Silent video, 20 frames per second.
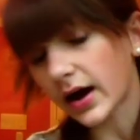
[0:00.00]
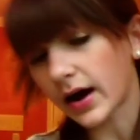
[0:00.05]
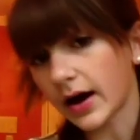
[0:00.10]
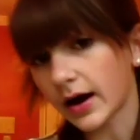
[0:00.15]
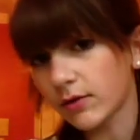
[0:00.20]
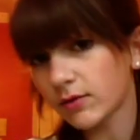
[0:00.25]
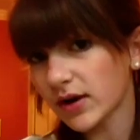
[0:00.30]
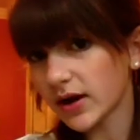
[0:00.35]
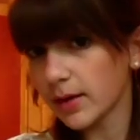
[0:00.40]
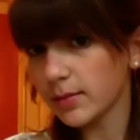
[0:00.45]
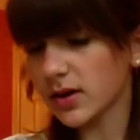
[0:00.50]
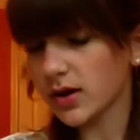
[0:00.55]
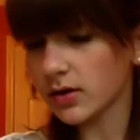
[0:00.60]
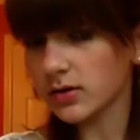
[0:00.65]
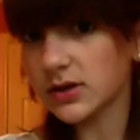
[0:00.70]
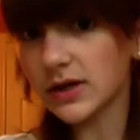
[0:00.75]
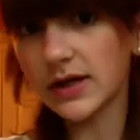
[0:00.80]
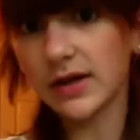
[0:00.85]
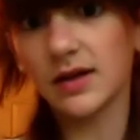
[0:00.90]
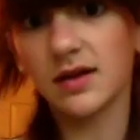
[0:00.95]
I recommend
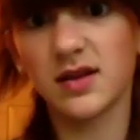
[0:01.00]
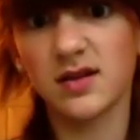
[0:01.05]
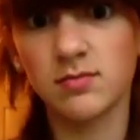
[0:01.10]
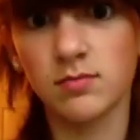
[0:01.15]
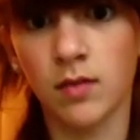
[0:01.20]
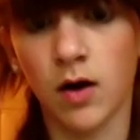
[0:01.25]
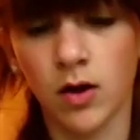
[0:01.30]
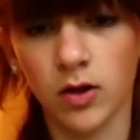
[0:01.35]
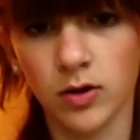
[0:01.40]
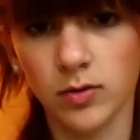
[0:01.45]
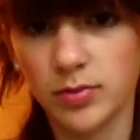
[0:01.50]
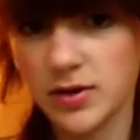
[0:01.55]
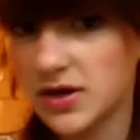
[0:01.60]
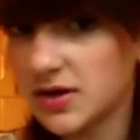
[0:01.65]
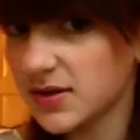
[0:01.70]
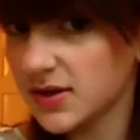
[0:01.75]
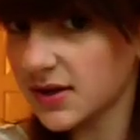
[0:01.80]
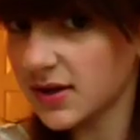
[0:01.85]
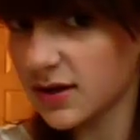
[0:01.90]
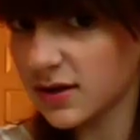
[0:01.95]
on taking smaller
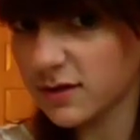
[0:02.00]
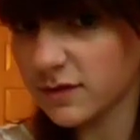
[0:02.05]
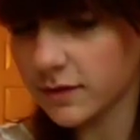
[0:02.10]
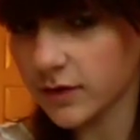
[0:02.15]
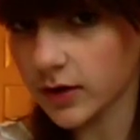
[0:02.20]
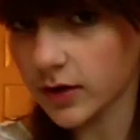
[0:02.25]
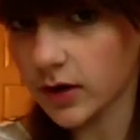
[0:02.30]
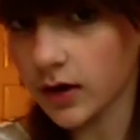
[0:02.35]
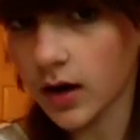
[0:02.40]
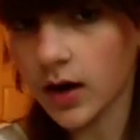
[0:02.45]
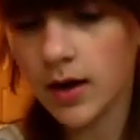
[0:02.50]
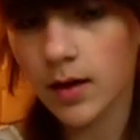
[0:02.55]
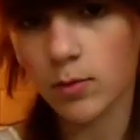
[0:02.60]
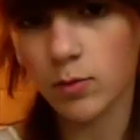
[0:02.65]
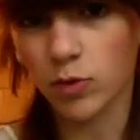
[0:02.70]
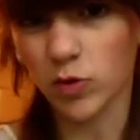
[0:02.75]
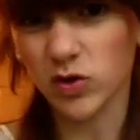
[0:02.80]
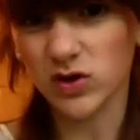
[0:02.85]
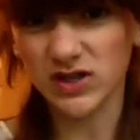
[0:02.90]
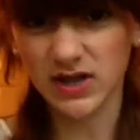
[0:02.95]
pieces for
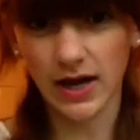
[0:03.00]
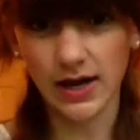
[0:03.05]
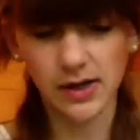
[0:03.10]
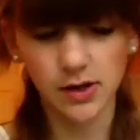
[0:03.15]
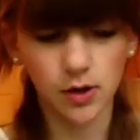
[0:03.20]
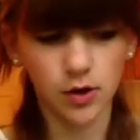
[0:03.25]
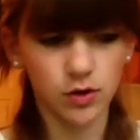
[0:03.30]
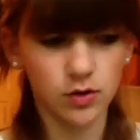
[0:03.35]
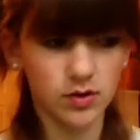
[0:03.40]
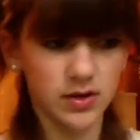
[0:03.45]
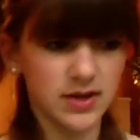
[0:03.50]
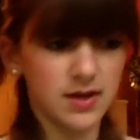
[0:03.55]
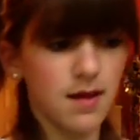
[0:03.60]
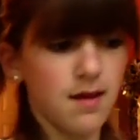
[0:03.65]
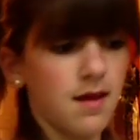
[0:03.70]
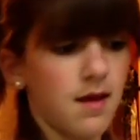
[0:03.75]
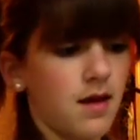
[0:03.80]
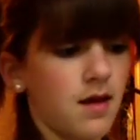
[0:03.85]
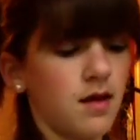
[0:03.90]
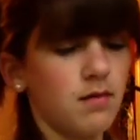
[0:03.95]
more tight curls
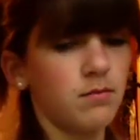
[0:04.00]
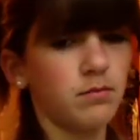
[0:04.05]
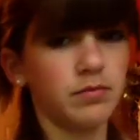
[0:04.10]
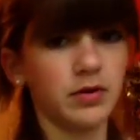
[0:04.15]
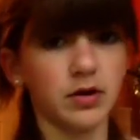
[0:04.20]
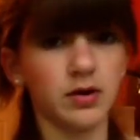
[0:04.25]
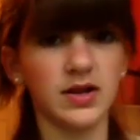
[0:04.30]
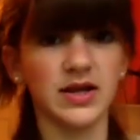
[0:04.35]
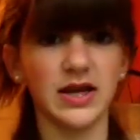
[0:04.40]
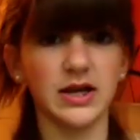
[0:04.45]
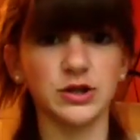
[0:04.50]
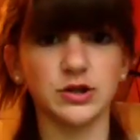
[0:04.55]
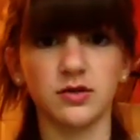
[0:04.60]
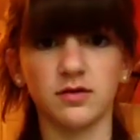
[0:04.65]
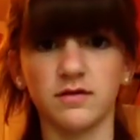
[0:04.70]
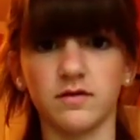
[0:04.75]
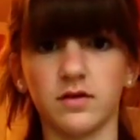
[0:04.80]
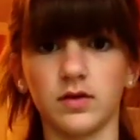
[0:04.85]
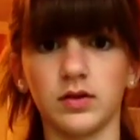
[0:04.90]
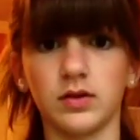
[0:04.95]
and bigger
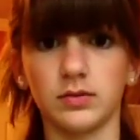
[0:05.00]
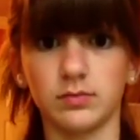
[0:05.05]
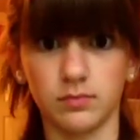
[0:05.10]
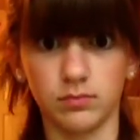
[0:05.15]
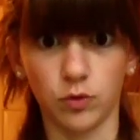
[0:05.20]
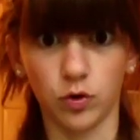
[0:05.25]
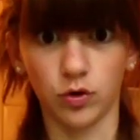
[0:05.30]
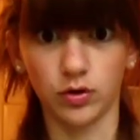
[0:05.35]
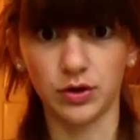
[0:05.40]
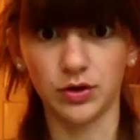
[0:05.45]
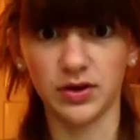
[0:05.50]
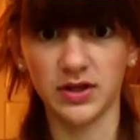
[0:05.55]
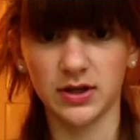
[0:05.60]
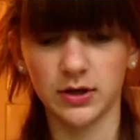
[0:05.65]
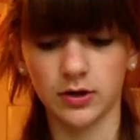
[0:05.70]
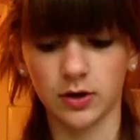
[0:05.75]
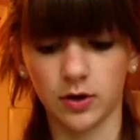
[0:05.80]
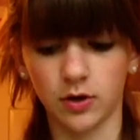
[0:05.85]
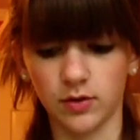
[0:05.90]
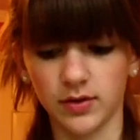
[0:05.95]
sections for more loose
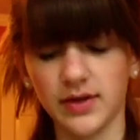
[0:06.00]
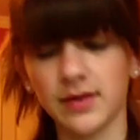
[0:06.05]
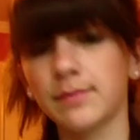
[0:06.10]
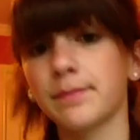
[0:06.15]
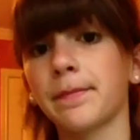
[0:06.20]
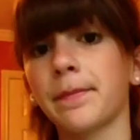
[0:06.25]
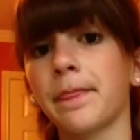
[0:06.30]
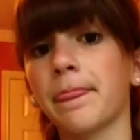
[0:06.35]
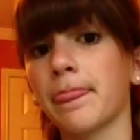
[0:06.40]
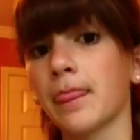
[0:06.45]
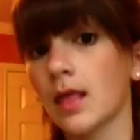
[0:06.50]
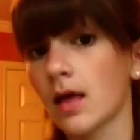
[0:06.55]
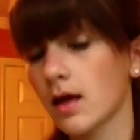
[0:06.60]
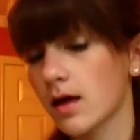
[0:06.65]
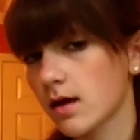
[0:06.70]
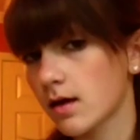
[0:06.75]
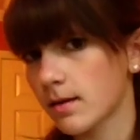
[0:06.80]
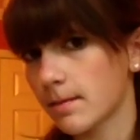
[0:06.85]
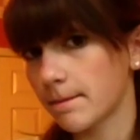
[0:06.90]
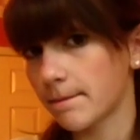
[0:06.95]
curls.
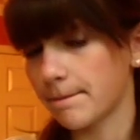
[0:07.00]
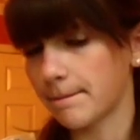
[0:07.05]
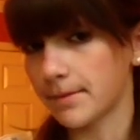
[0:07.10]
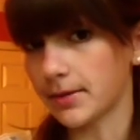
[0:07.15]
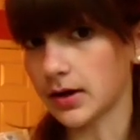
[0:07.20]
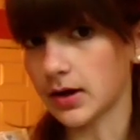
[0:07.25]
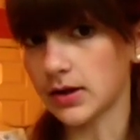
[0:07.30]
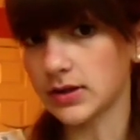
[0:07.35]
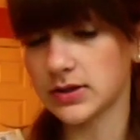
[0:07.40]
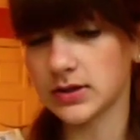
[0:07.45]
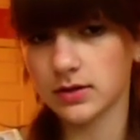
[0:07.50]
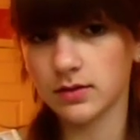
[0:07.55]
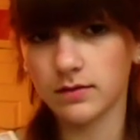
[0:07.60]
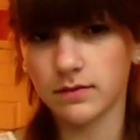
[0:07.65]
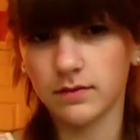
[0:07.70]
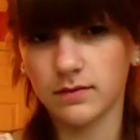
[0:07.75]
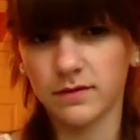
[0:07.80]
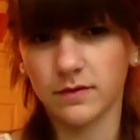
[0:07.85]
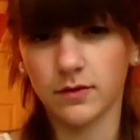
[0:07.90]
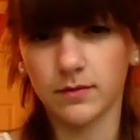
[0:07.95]
But
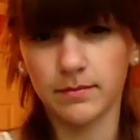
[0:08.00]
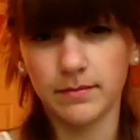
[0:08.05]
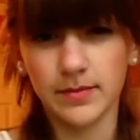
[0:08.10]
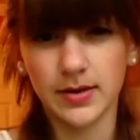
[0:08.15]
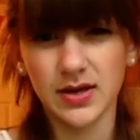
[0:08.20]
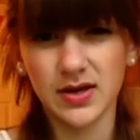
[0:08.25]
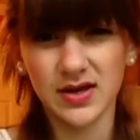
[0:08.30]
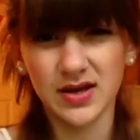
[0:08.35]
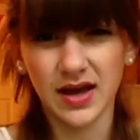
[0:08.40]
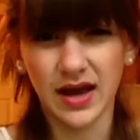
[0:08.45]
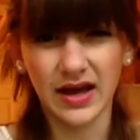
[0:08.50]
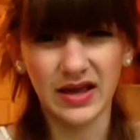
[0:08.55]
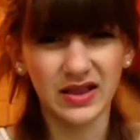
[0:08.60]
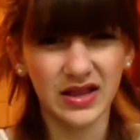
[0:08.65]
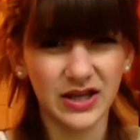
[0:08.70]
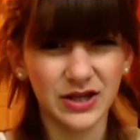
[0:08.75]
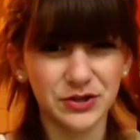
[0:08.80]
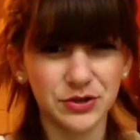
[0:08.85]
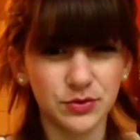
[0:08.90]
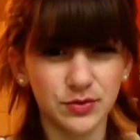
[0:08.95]
for me, I
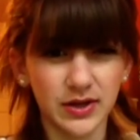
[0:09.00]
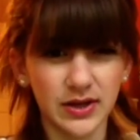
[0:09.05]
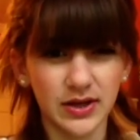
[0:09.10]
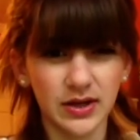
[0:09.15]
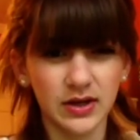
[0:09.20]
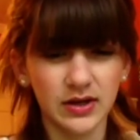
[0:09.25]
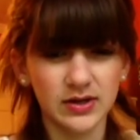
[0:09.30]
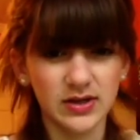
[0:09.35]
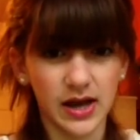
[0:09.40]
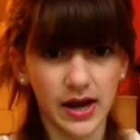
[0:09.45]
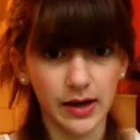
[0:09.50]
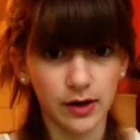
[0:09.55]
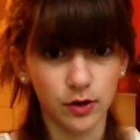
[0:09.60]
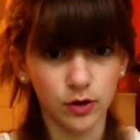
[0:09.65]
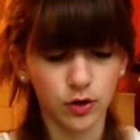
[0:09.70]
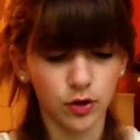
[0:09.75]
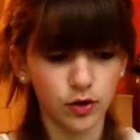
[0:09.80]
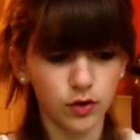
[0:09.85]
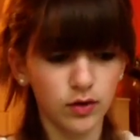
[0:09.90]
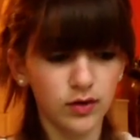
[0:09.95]
like doing tighter
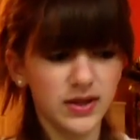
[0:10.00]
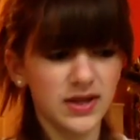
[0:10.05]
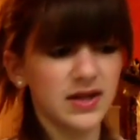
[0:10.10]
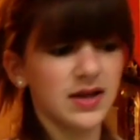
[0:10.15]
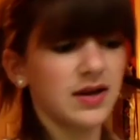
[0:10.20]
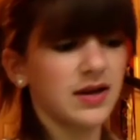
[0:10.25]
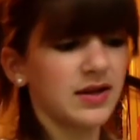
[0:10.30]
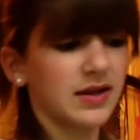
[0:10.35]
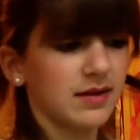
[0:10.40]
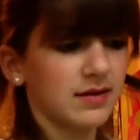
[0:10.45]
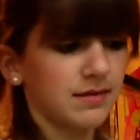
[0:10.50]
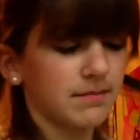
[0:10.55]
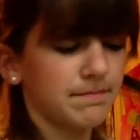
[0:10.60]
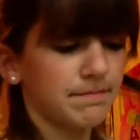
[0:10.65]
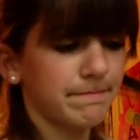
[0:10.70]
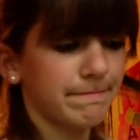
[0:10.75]
curls because